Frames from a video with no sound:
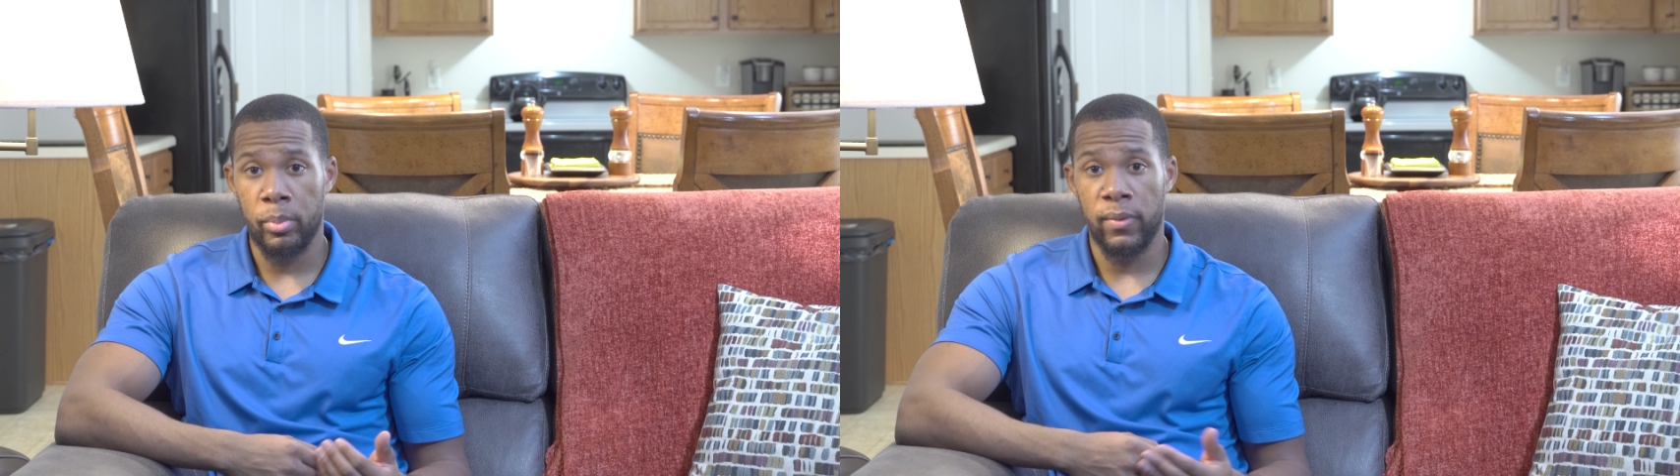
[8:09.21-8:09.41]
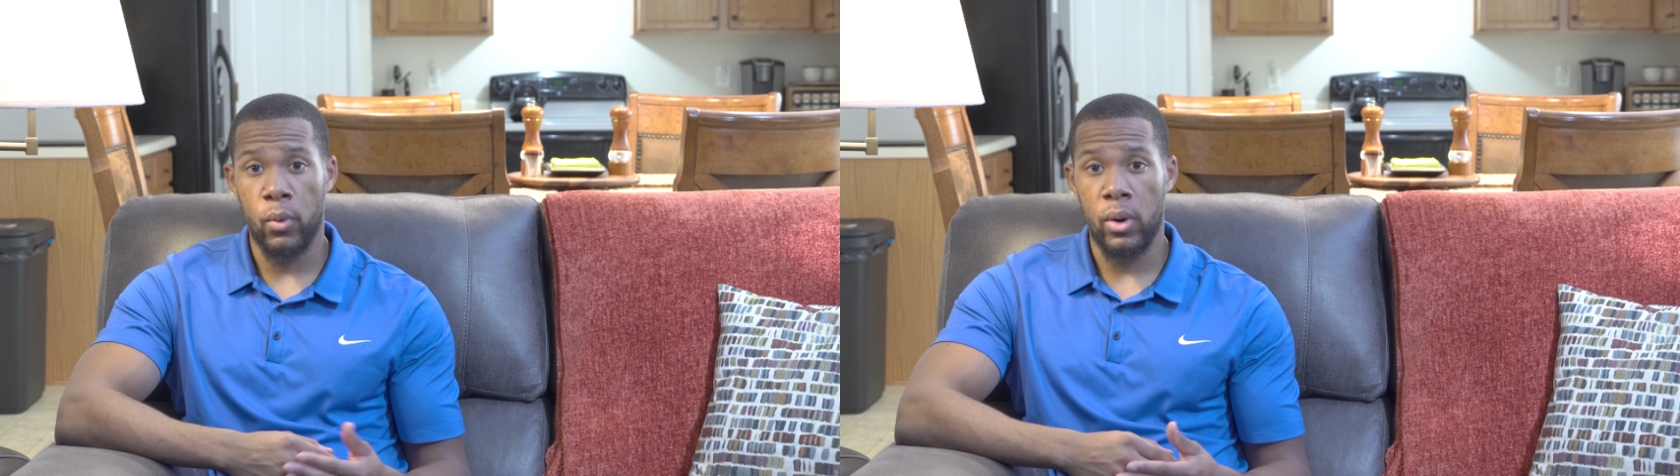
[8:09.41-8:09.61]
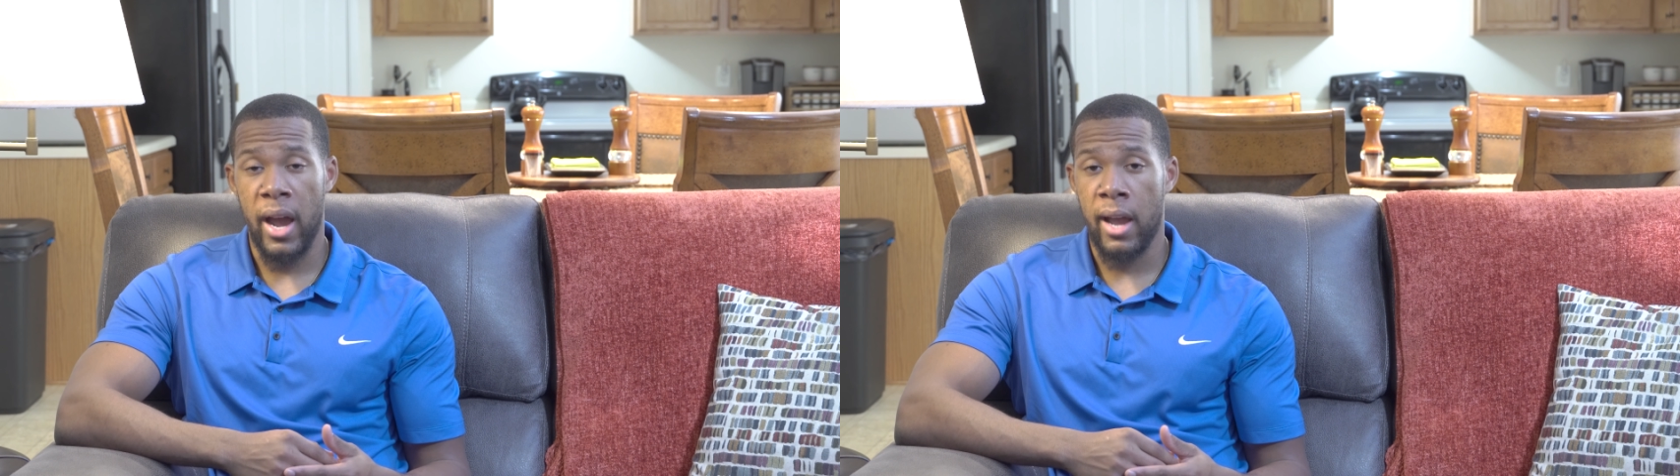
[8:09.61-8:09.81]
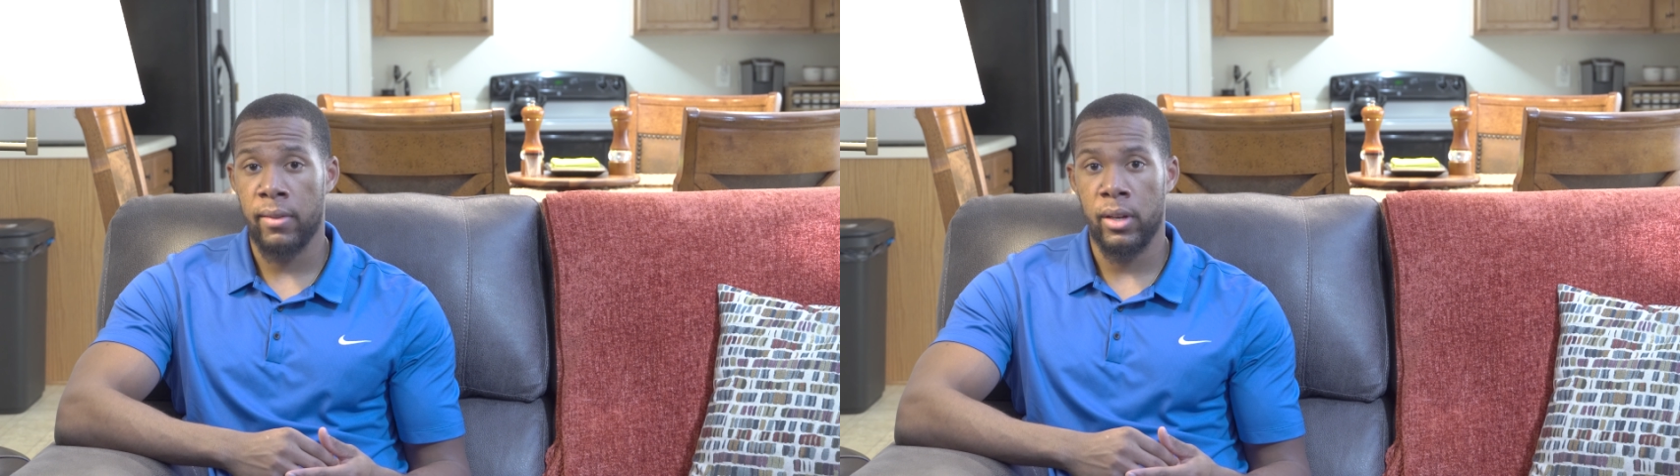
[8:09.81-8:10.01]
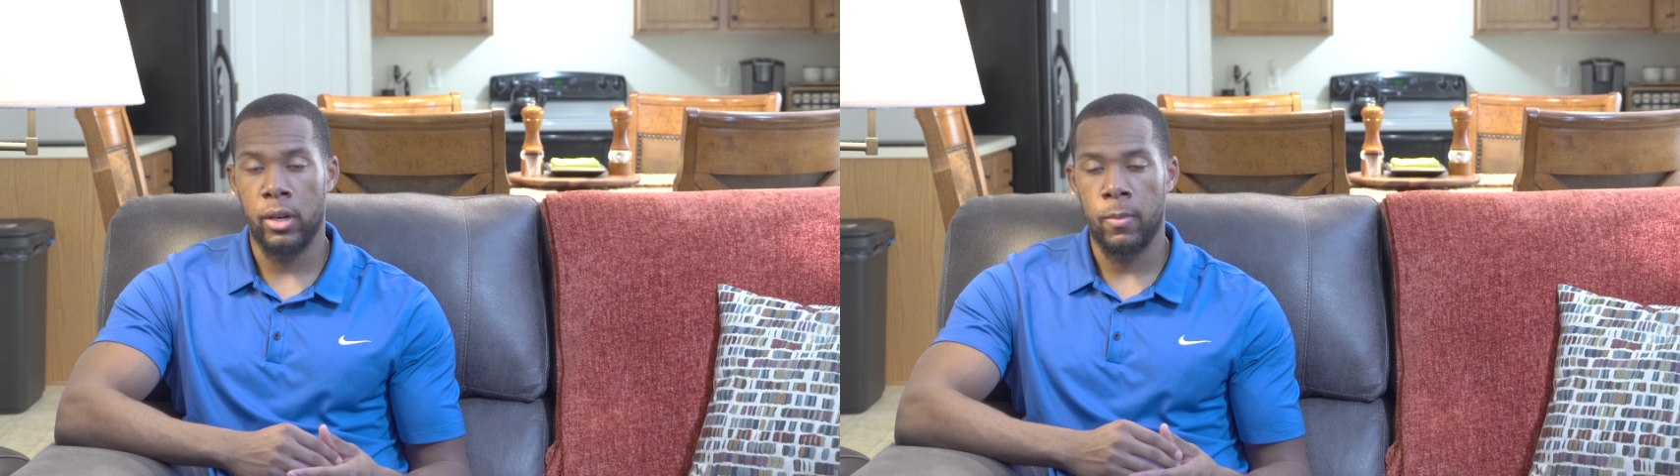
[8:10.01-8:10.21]
before
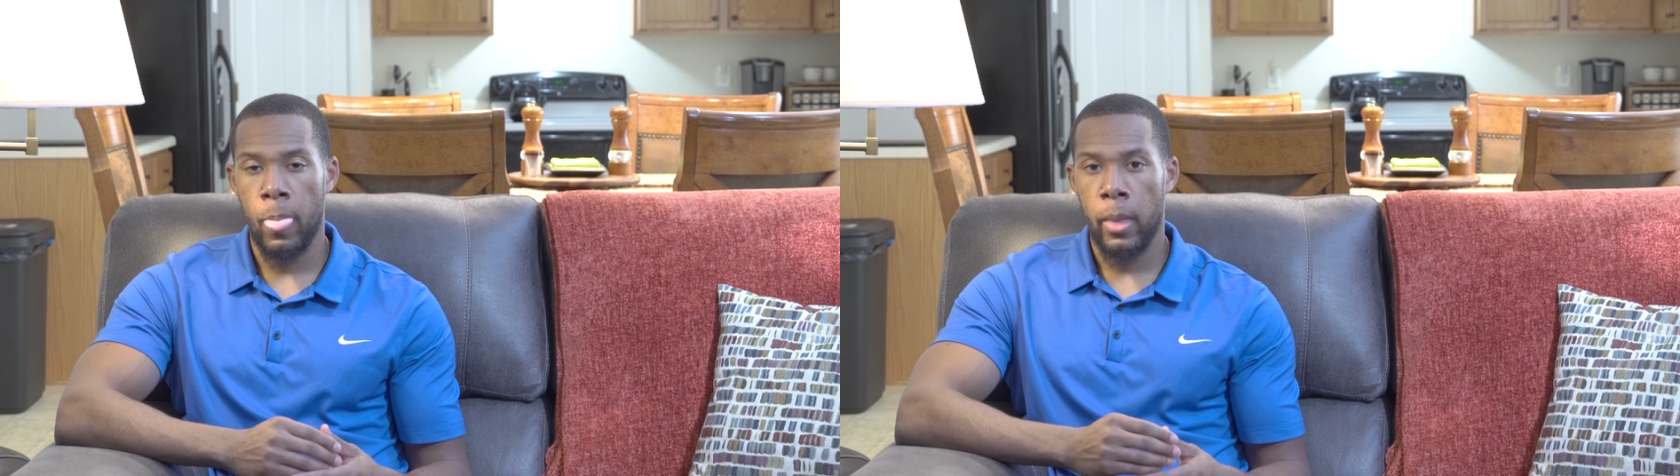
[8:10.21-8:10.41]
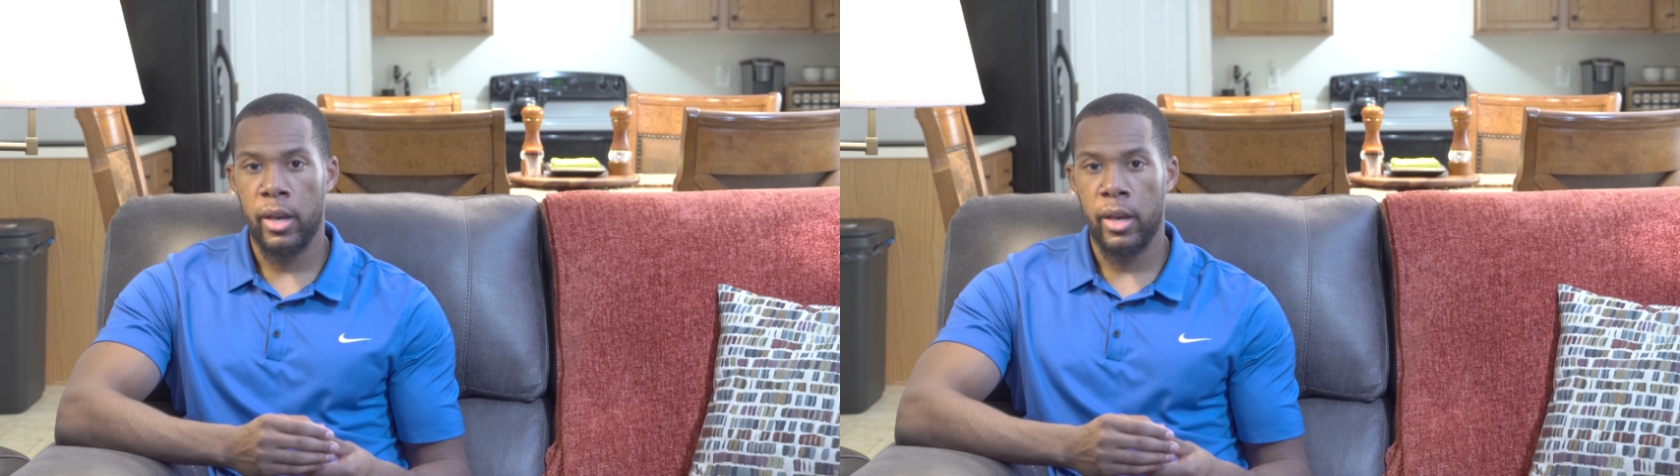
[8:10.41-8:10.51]
either